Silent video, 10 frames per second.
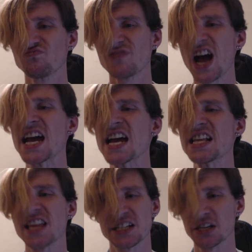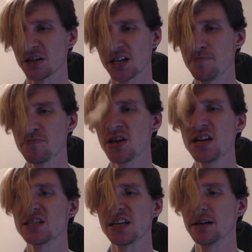I hate that dog. He
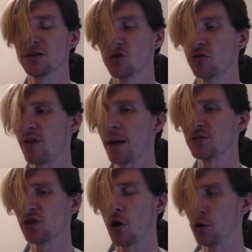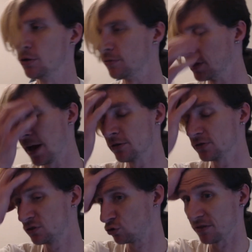pees and craps all over the house.
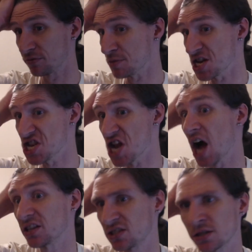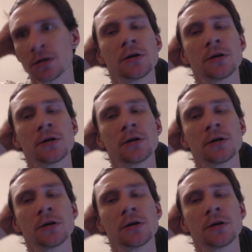Drives me nuts.